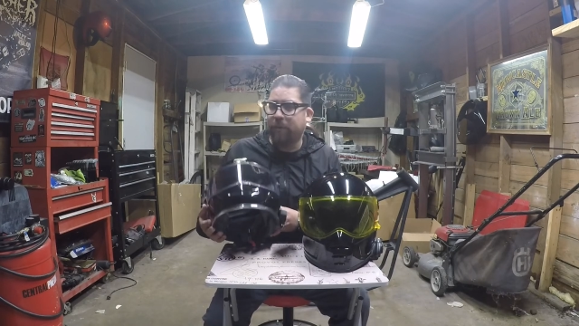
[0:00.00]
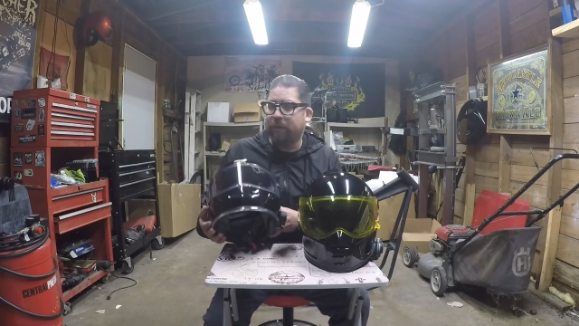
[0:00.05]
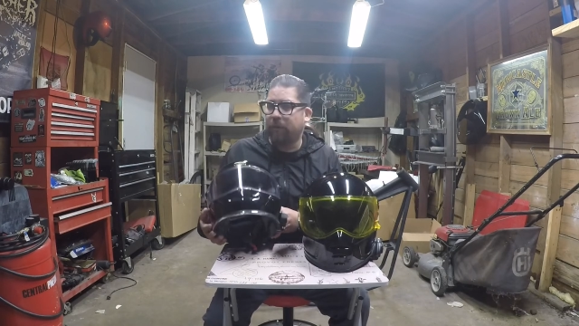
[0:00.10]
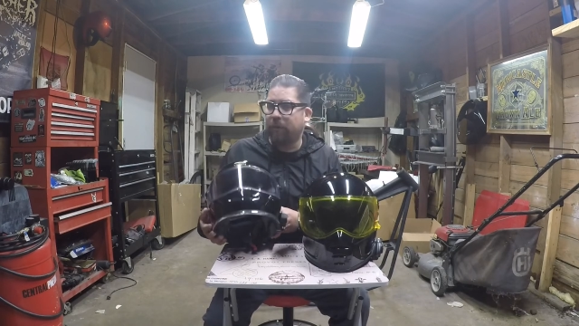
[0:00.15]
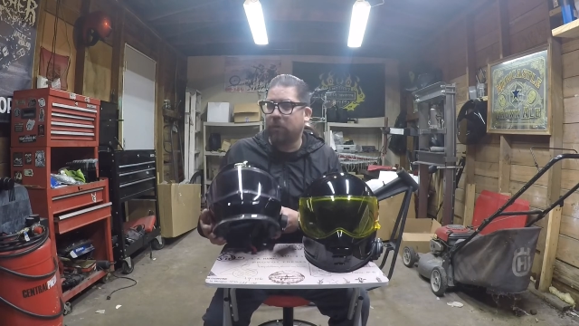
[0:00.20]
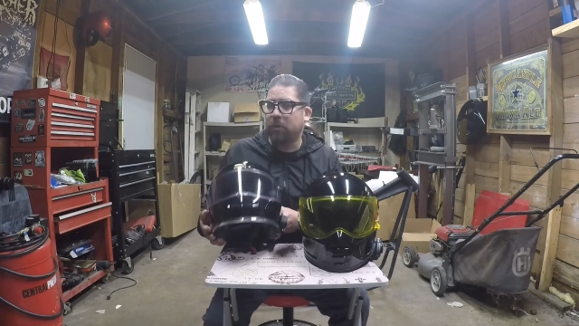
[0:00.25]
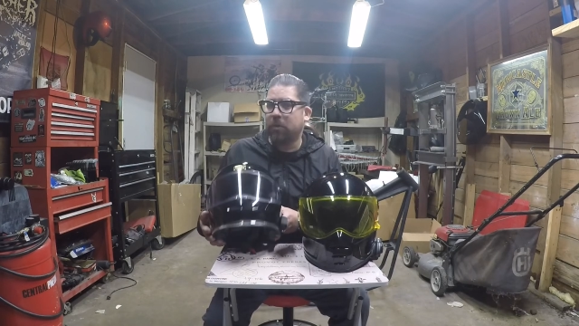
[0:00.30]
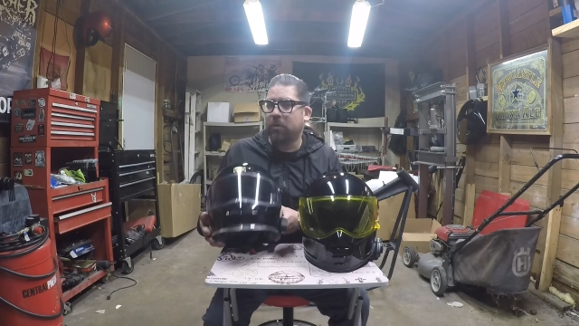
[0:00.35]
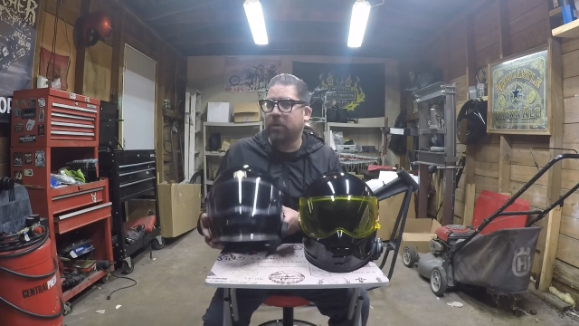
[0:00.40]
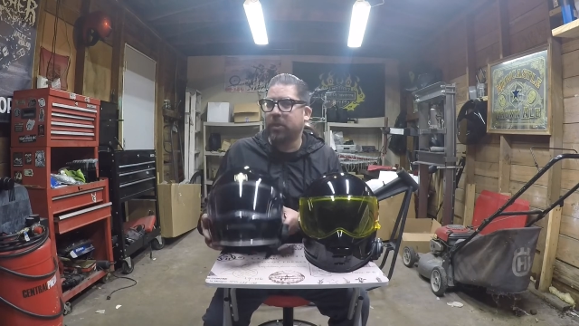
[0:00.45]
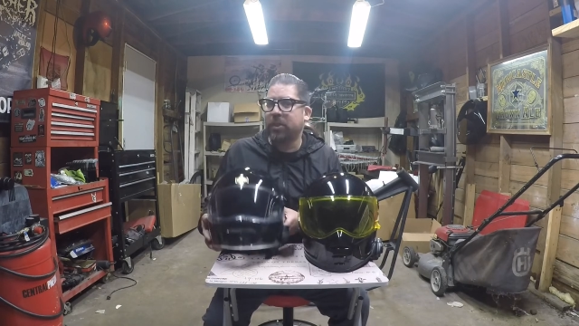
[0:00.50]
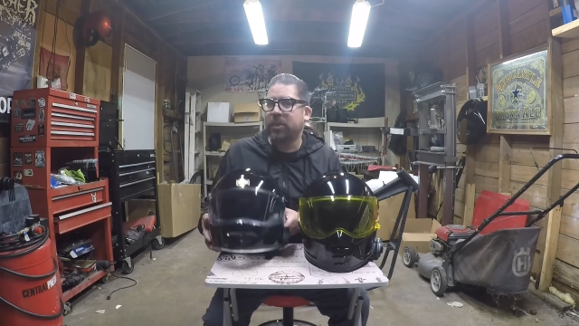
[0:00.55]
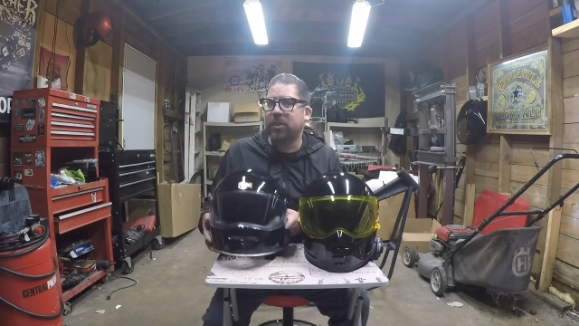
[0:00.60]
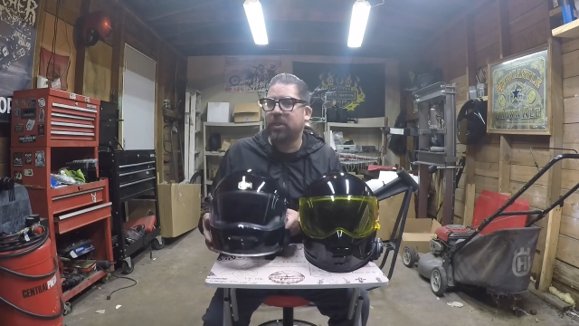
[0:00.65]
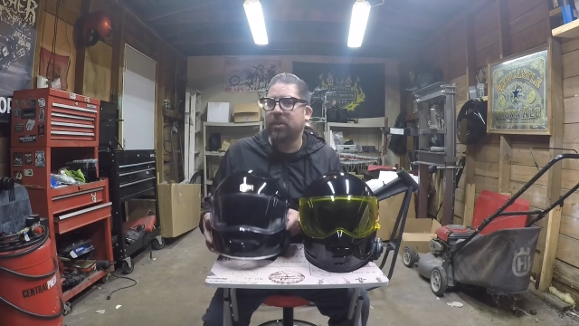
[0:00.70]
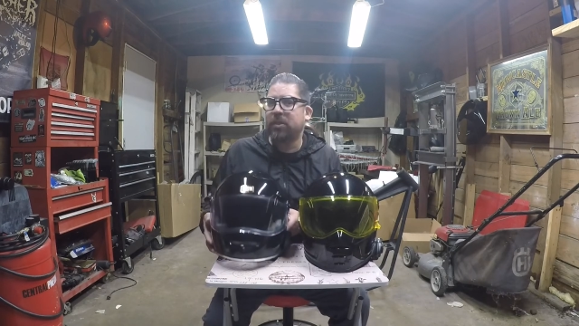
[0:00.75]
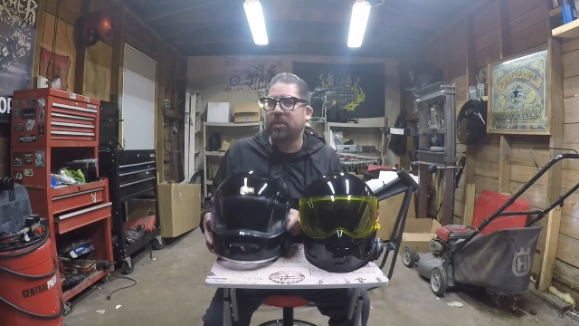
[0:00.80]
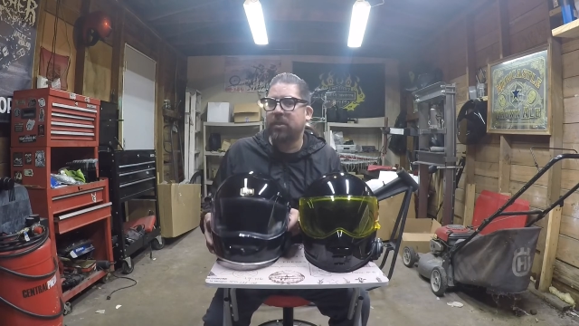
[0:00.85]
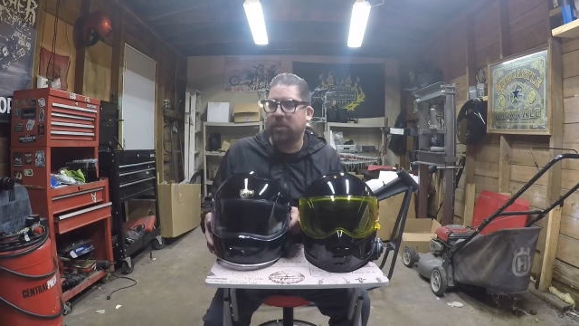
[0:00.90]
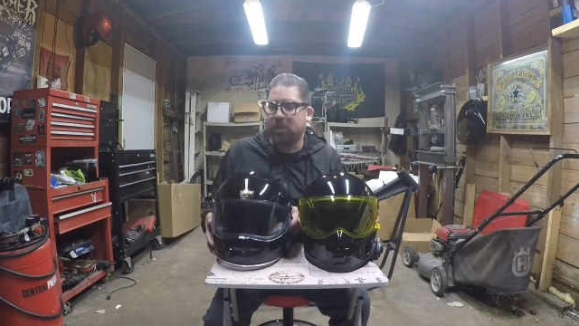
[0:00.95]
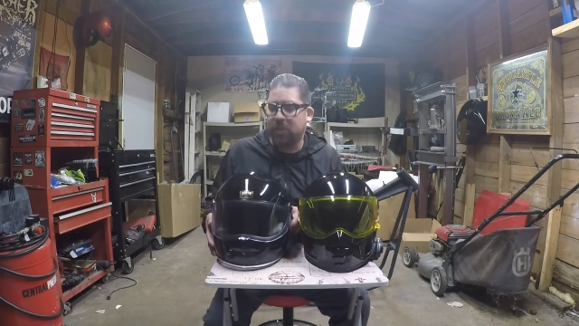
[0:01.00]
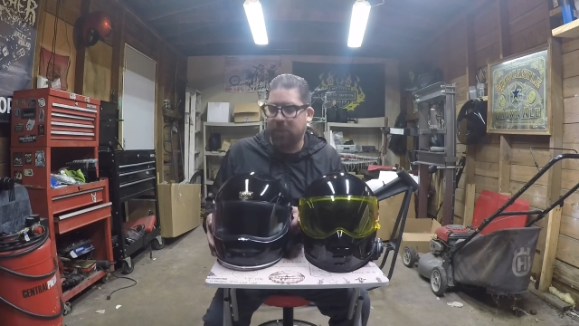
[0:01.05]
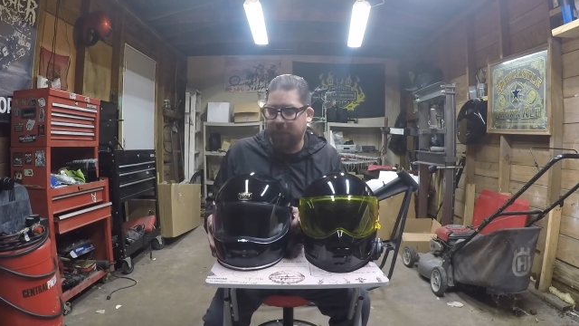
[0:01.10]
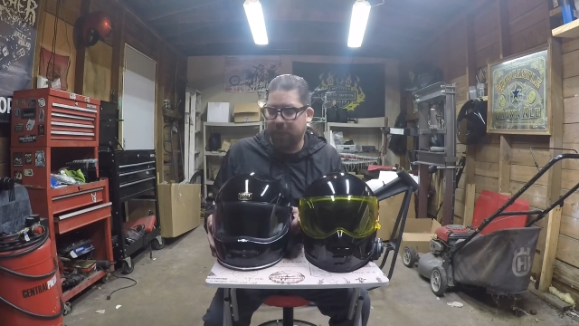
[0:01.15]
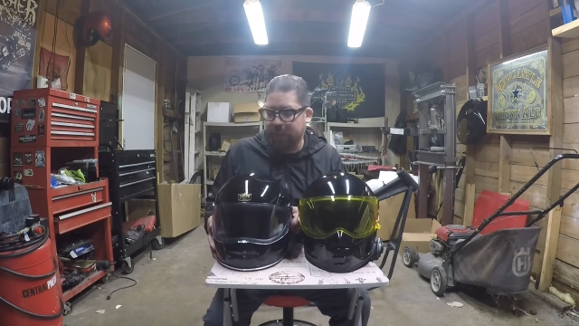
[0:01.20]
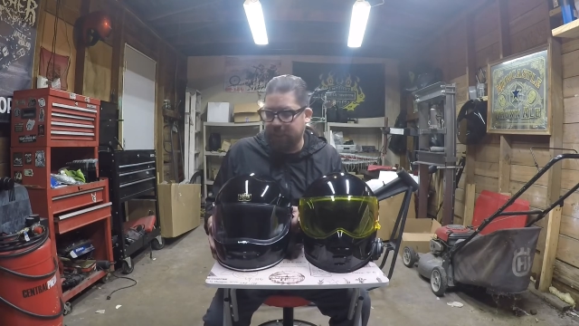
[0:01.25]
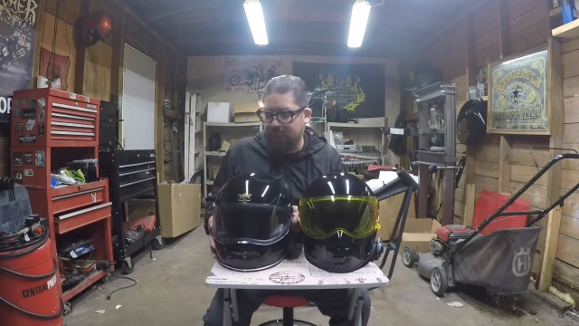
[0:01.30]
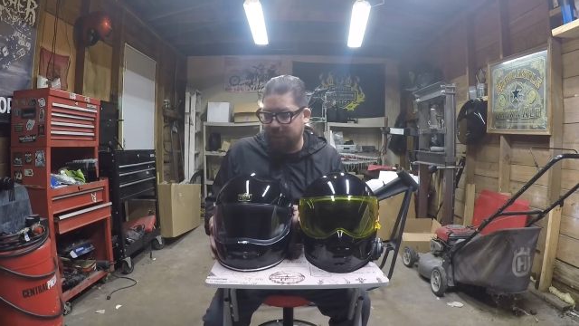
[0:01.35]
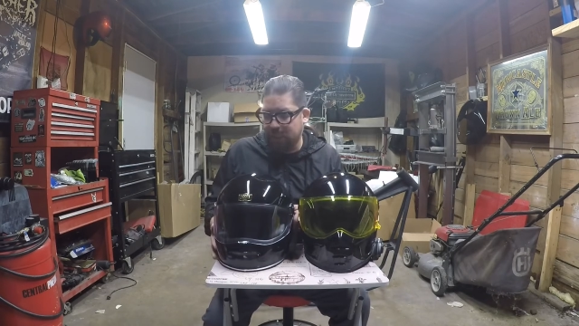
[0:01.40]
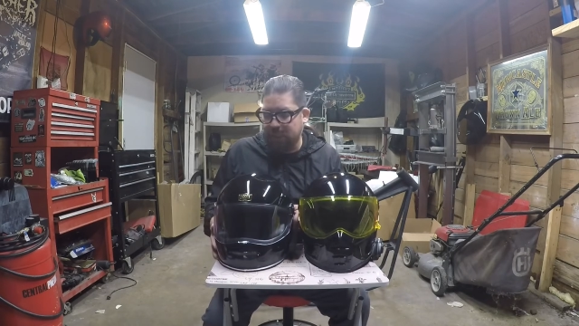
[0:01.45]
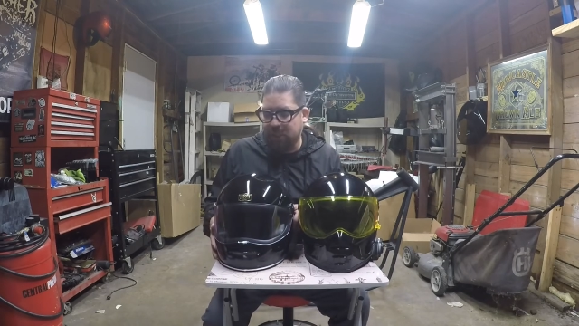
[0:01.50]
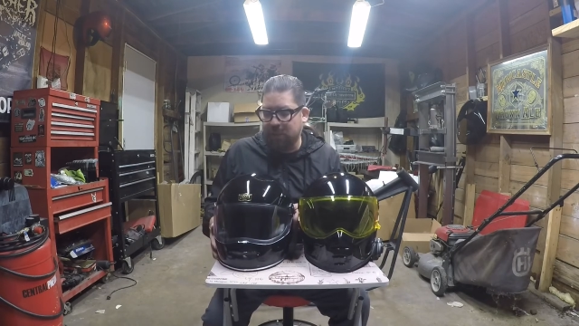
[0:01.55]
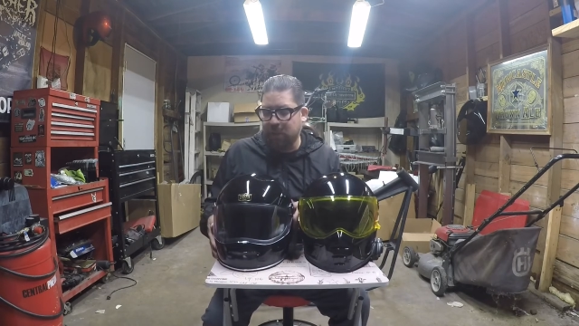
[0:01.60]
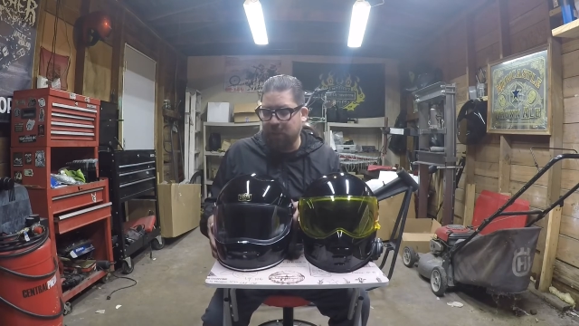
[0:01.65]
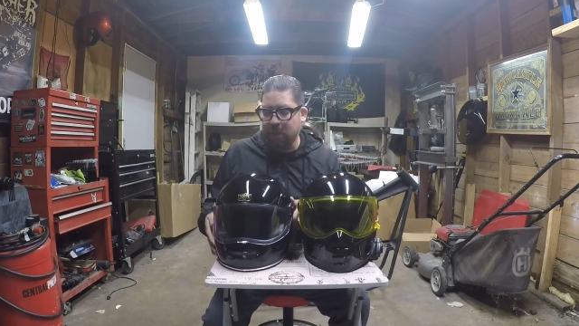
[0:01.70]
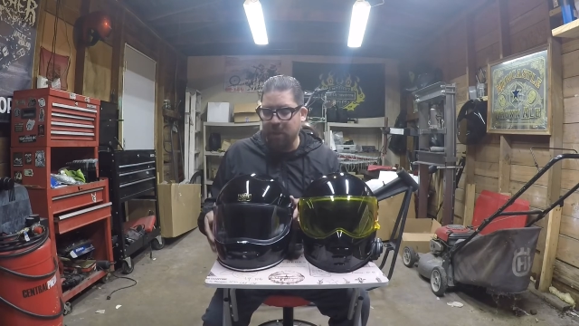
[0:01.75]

further distance, like I said.